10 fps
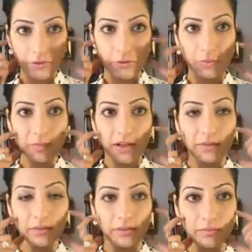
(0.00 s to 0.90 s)
two
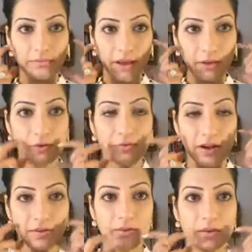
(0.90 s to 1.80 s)
make your
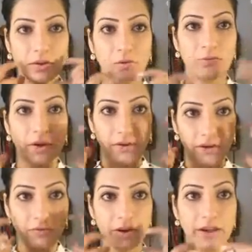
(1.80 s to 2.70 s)
face look
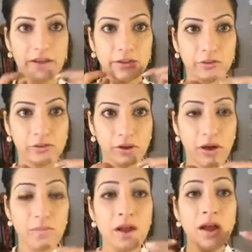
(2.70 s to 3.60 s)
very defined and
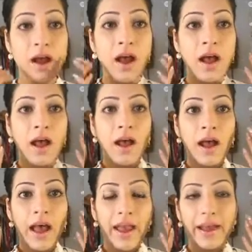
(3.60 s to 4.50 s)
sharp.
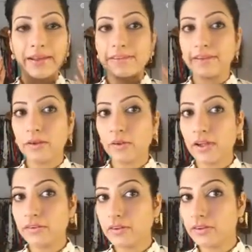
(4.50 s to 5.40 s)
And so
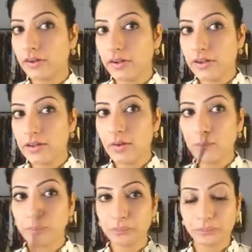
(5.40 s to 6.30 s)
let's get started.
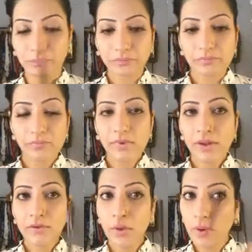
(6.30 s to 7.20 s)

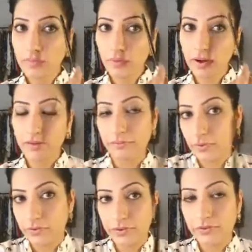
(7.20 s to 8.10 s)
So I'm going to